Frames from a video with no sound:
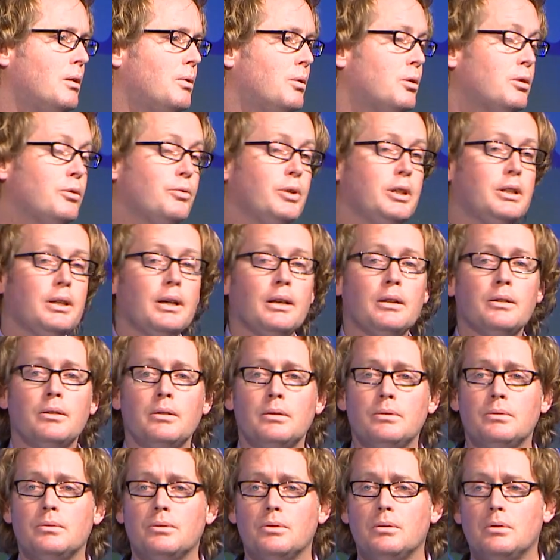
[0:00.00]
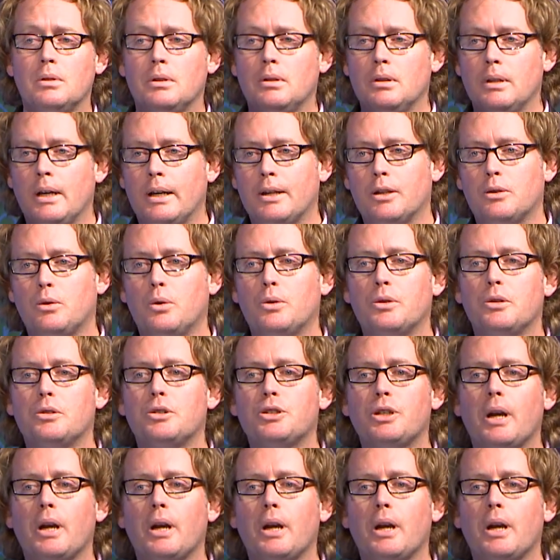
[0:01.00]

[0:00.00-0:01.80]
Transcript: or a retailer, at a corner